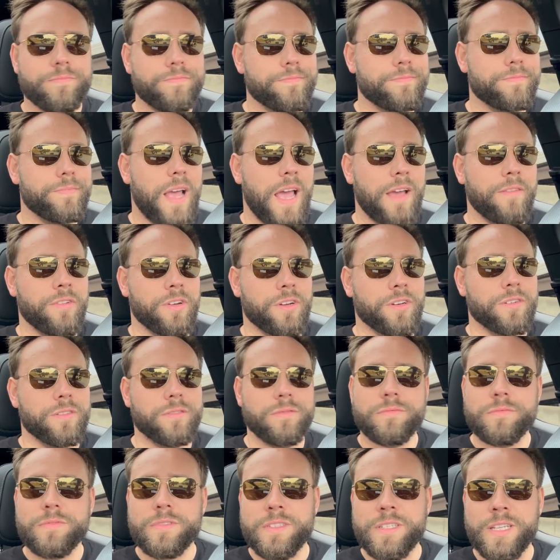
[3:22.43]
have your
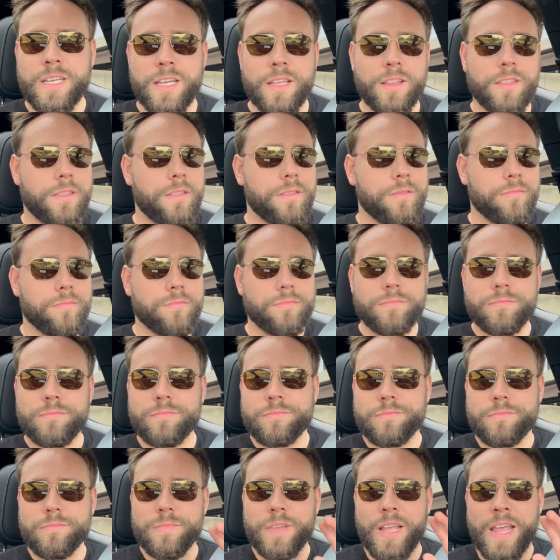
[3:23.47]
teeth
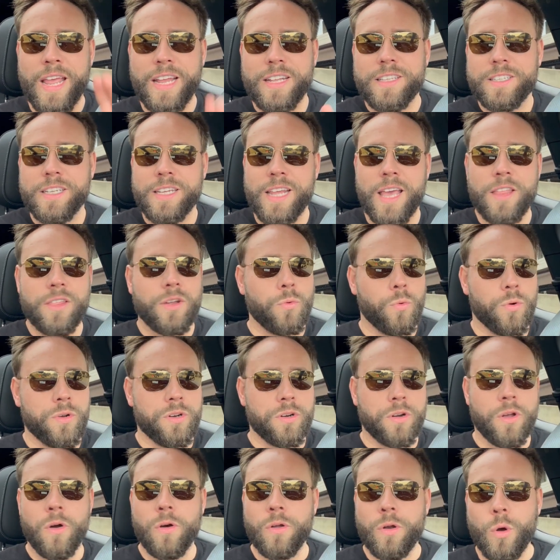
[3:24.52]
hit together when
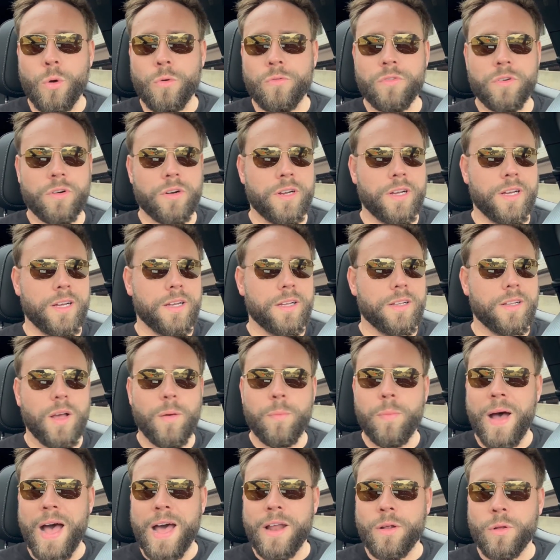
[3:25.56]
you're going over a
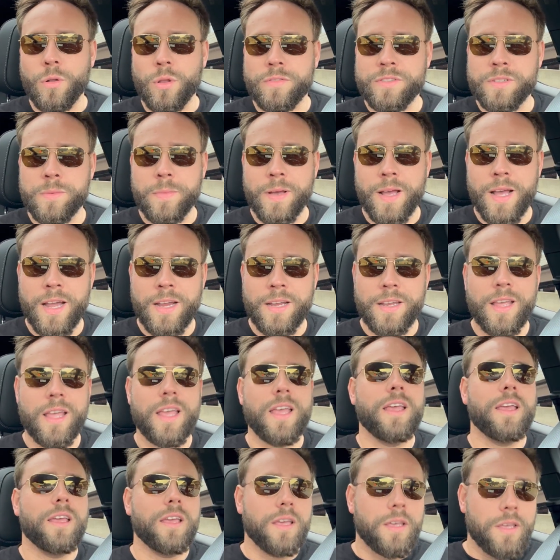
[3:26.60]
pothole of some kind.
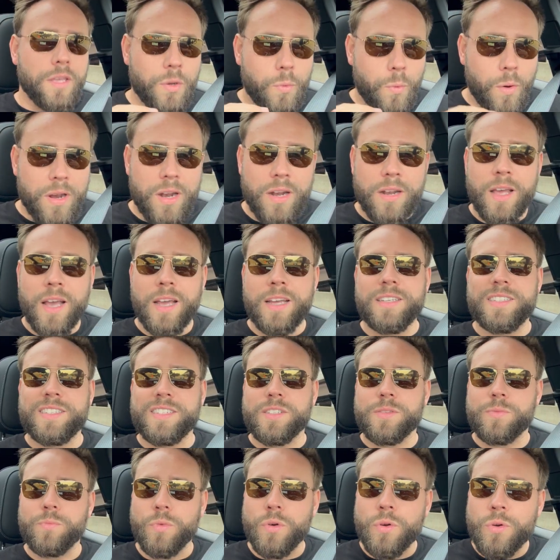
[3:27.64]
You want a nice,
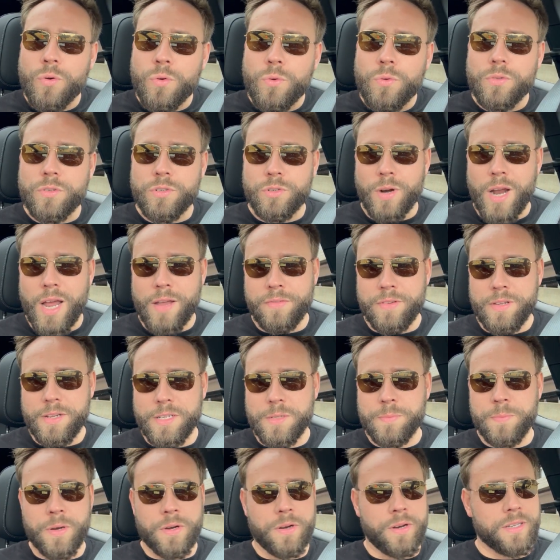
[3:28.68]
smooth driving
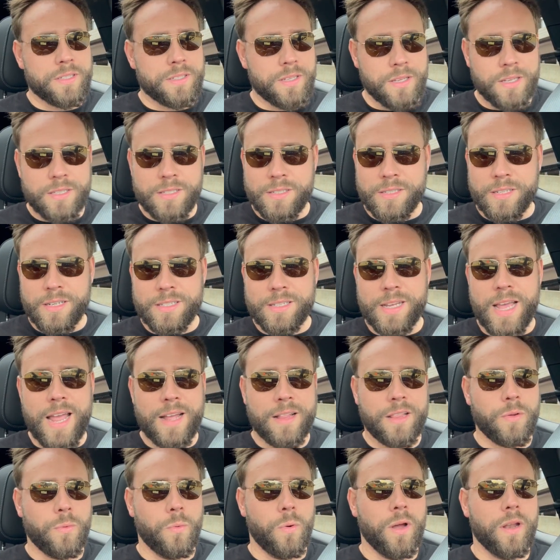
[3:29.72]
experience, and this is
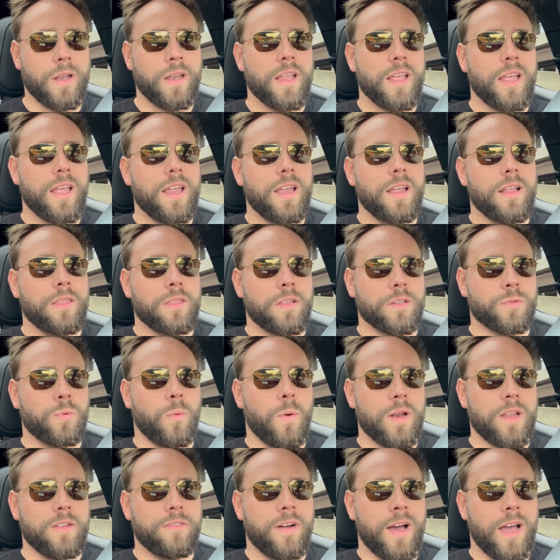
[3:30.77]
exactly what the
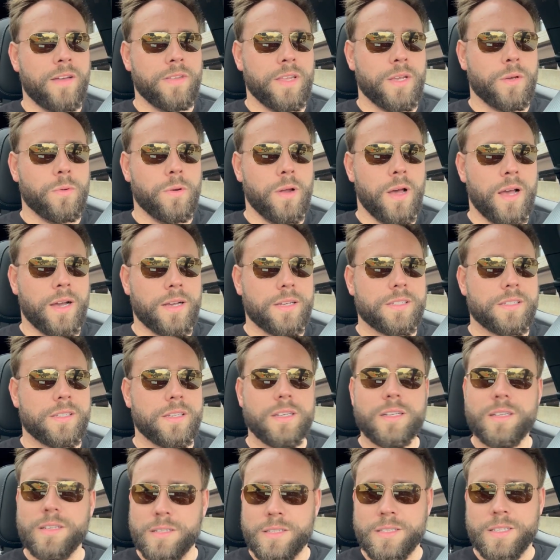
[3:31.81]
25 Equinox
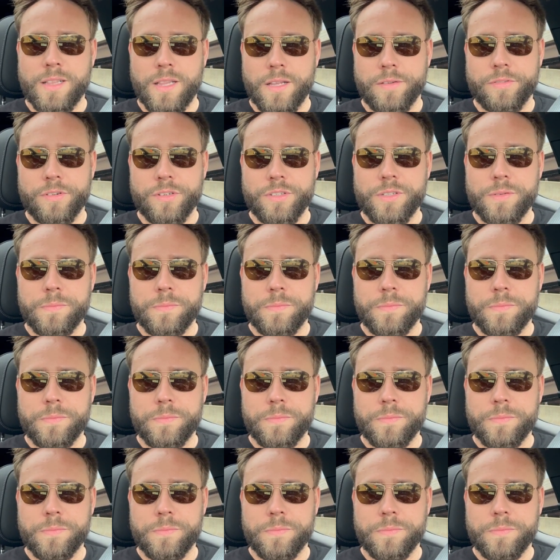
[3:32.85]
delivers.